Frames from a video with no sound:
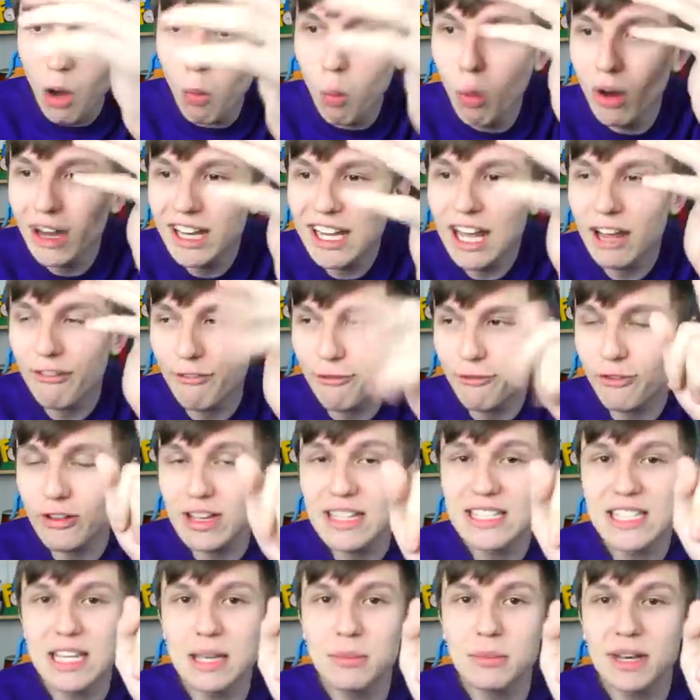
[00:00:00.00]
I want to get
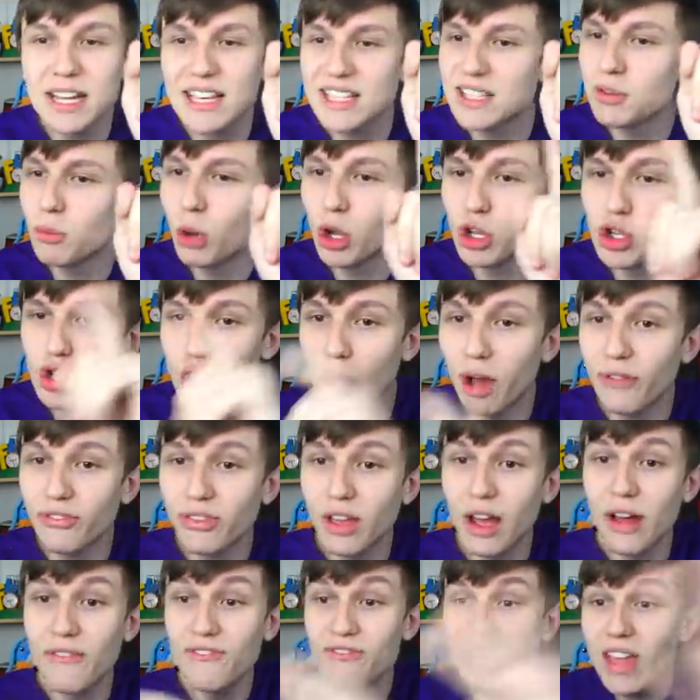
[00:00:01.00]
three team leaders in one
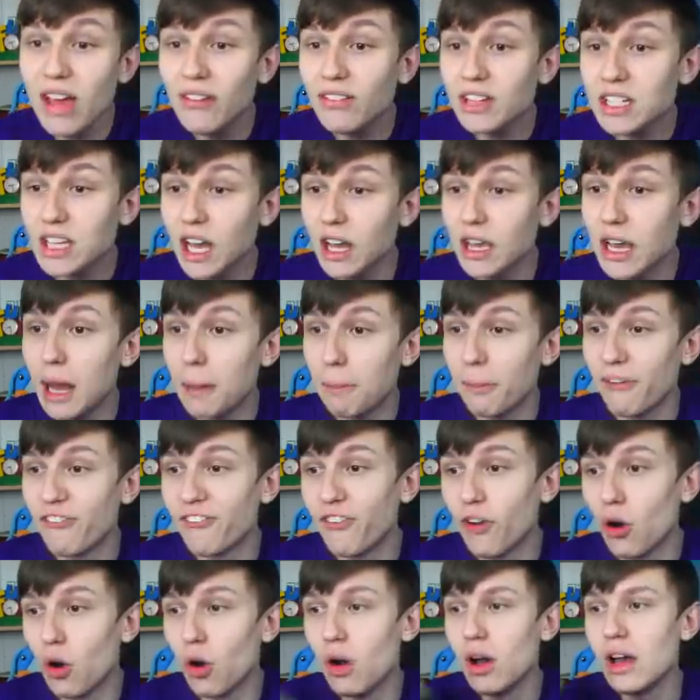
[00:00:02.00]
draft. I've never done that
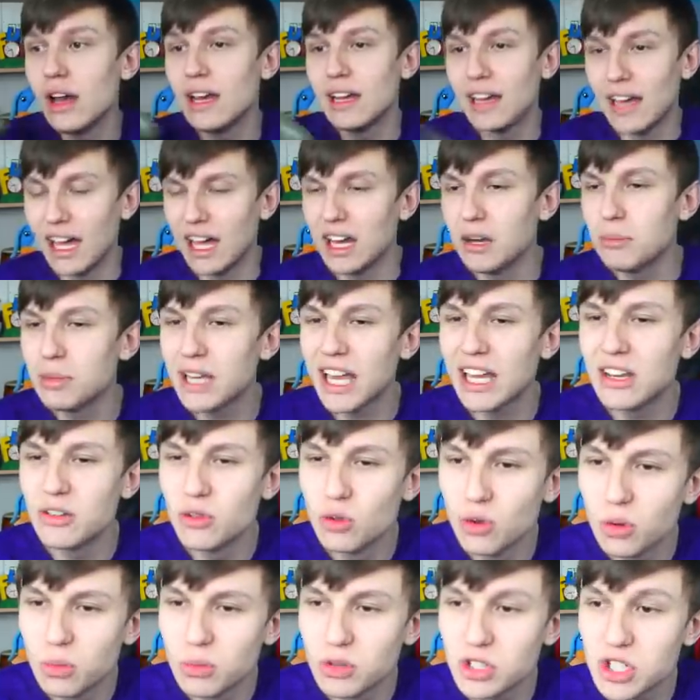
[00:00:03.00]
before. And then we get
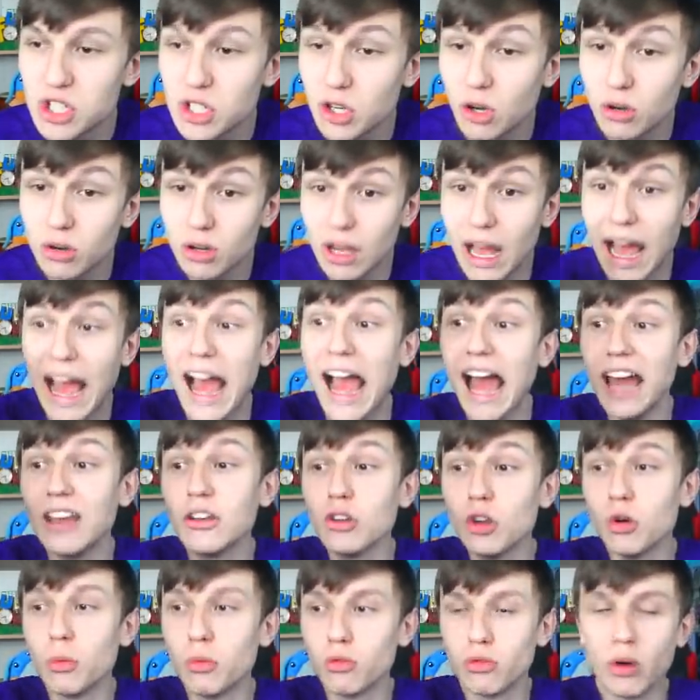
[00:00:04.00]
normal De Jong
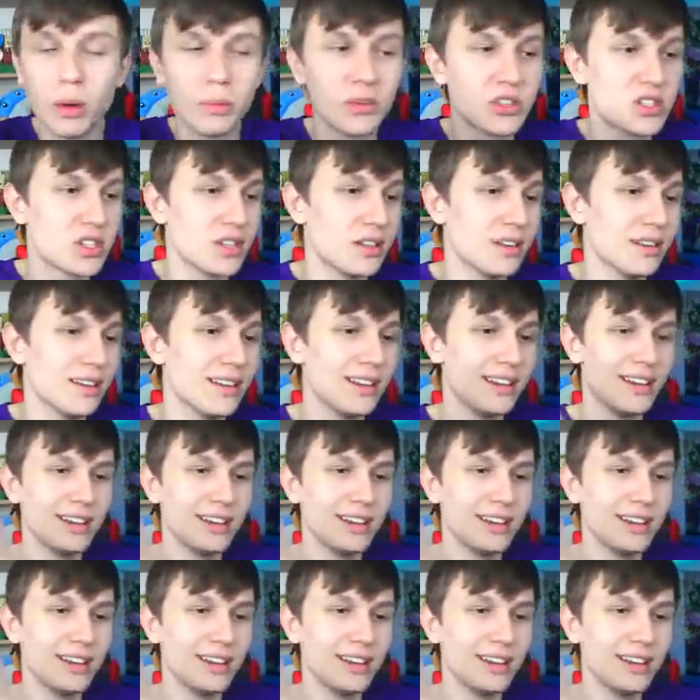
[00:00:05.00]
and normal Robertson.